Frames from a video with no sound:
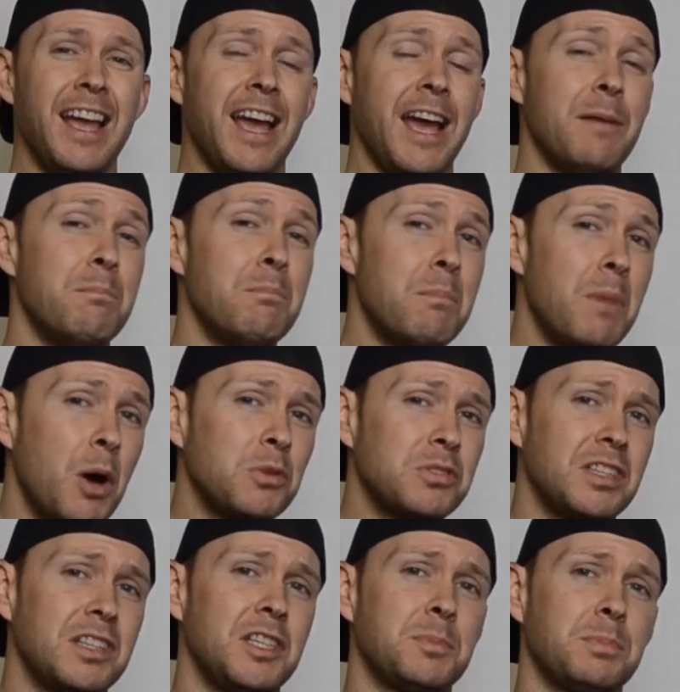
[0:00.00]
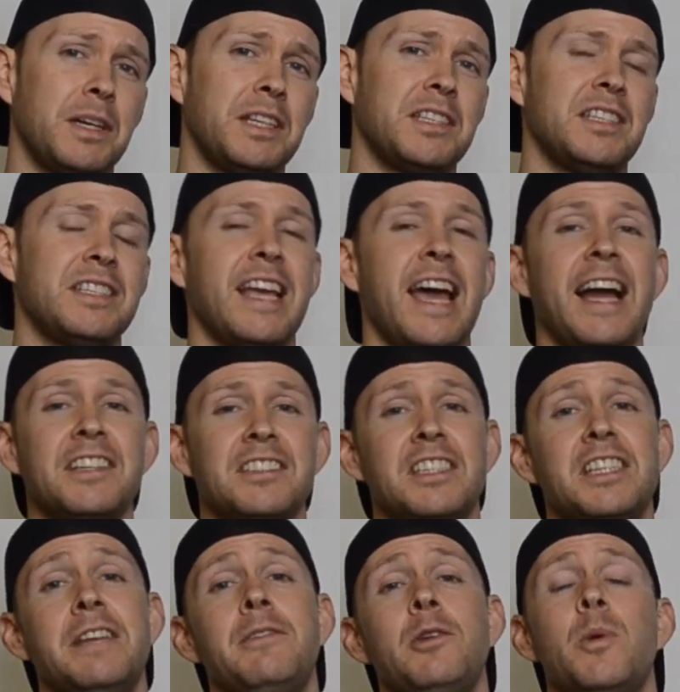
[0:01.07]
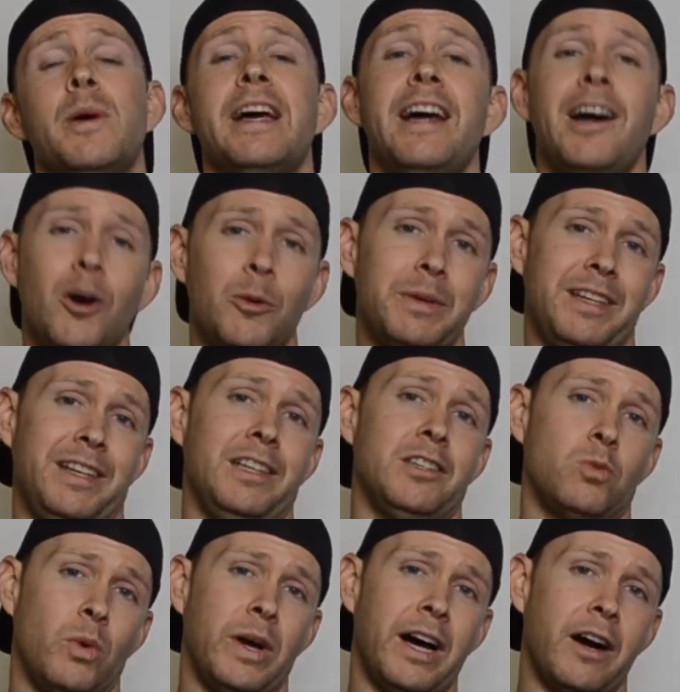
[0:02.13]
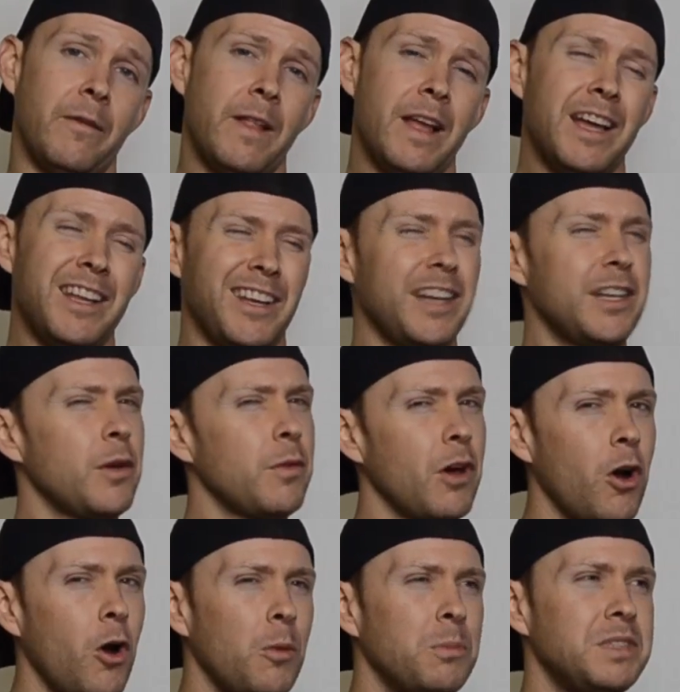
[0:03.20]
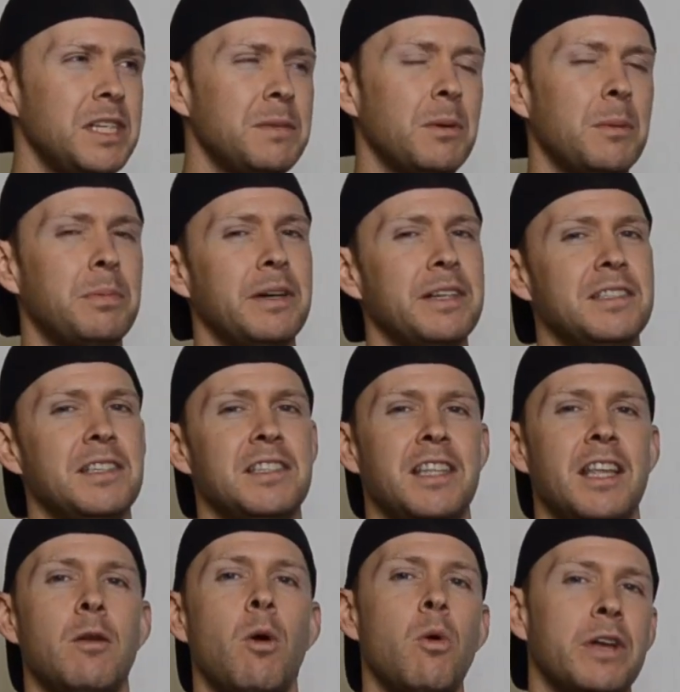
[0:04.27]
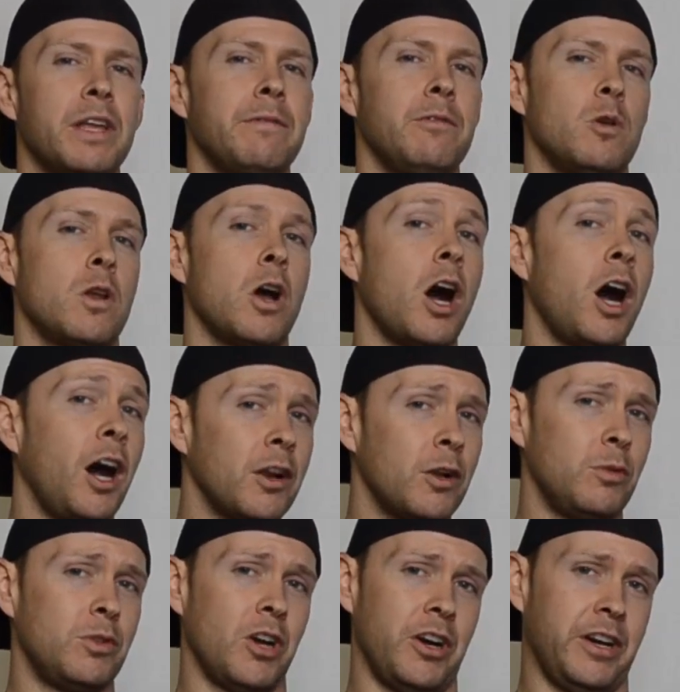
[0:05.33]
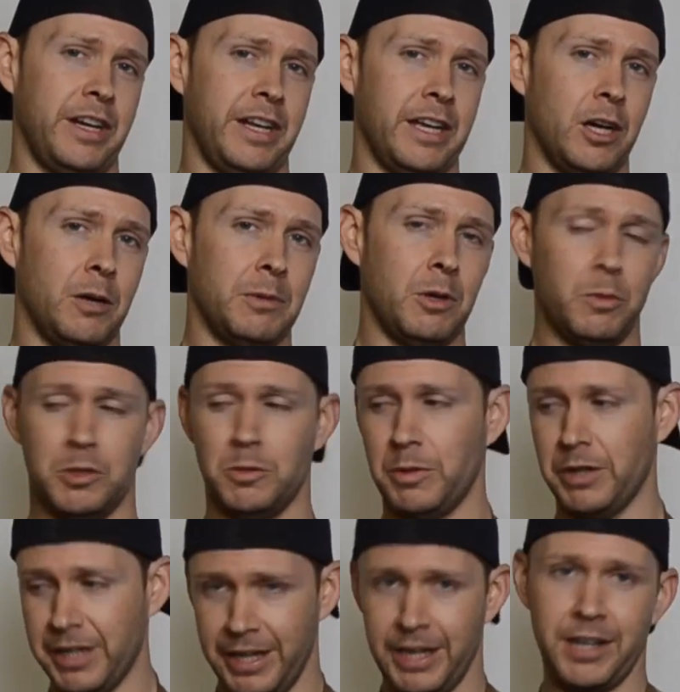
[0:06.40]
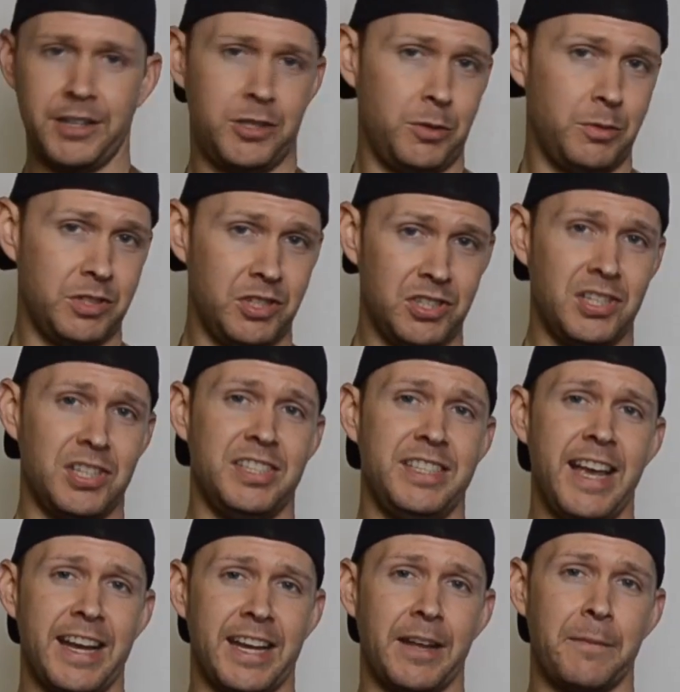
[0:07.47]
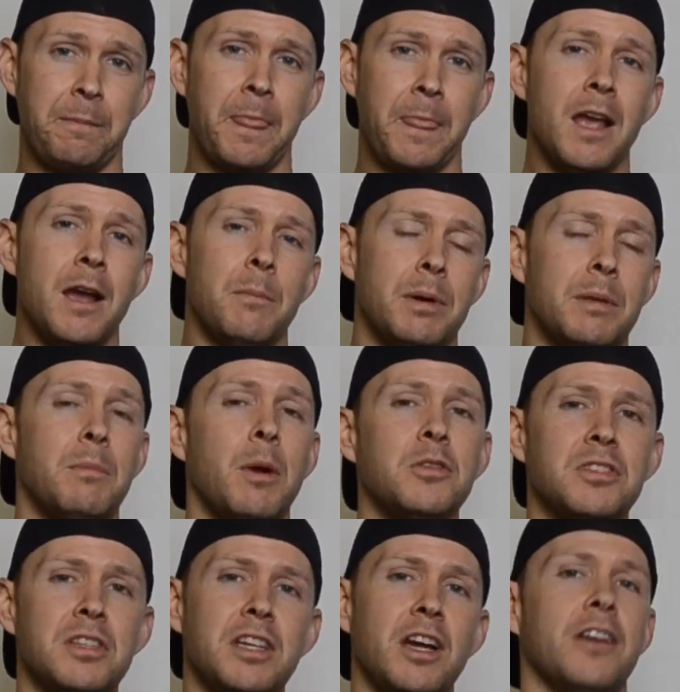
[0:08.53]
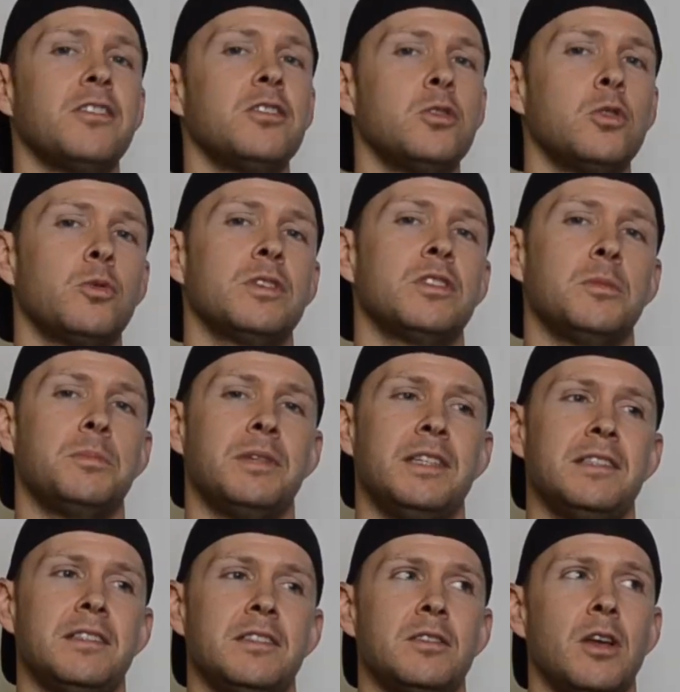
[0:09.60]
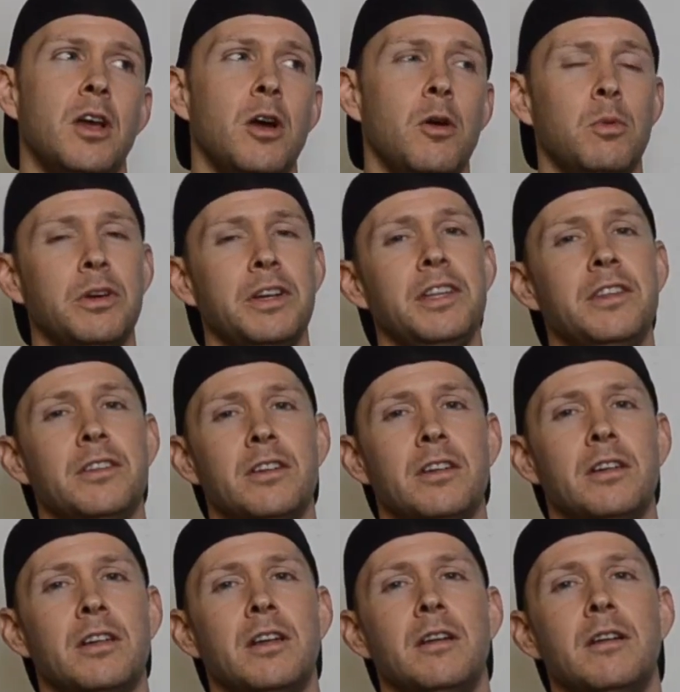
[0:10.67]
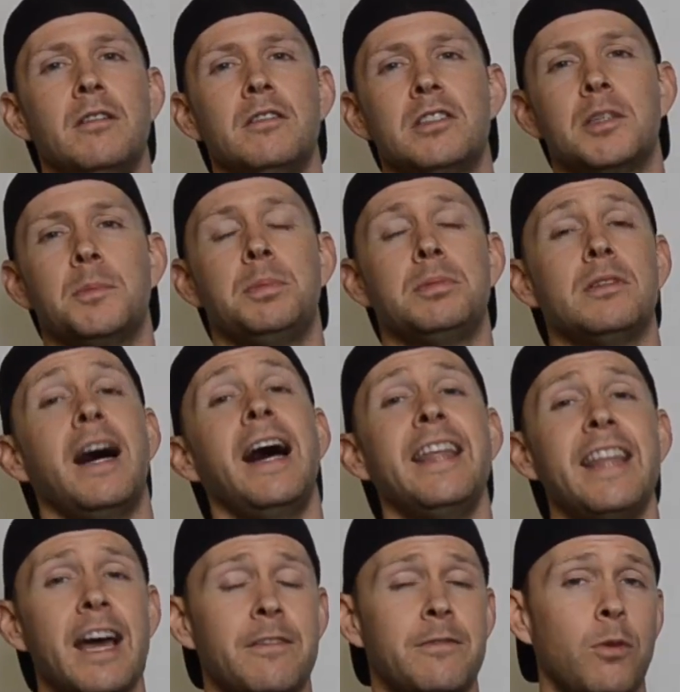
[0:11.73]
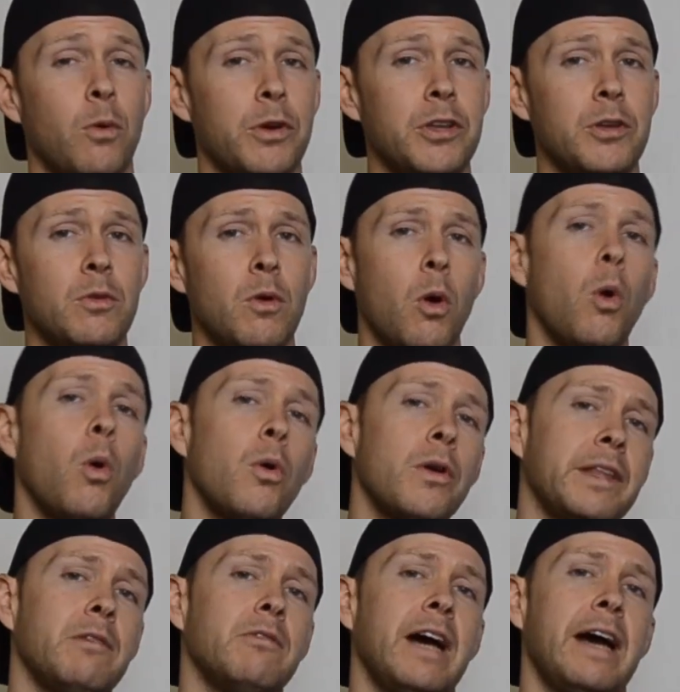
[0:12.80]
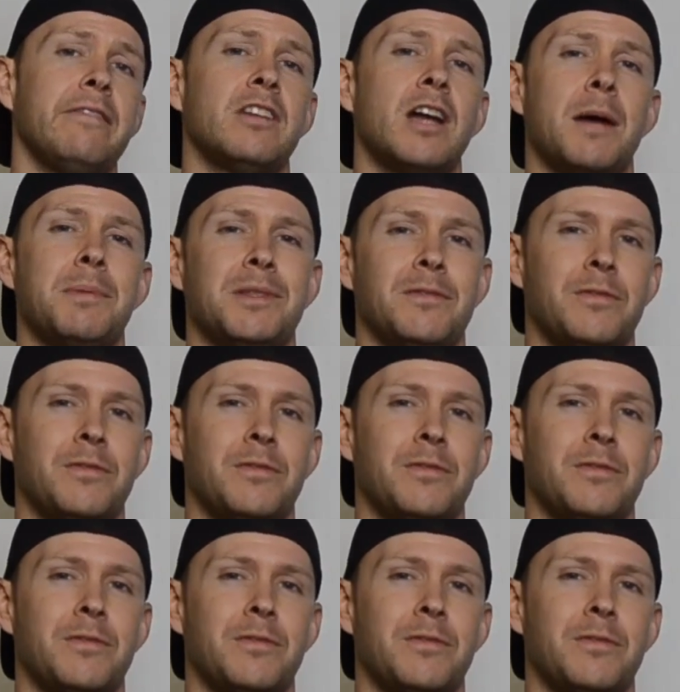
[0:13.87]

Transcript: And most of these places actually give you a helmet as well. Now I know the Home Depot places, they don't give you an auto darkening helmet, which we're gonna get into in just a second, but most of the other tool rental places will either supply that for you or they will have an option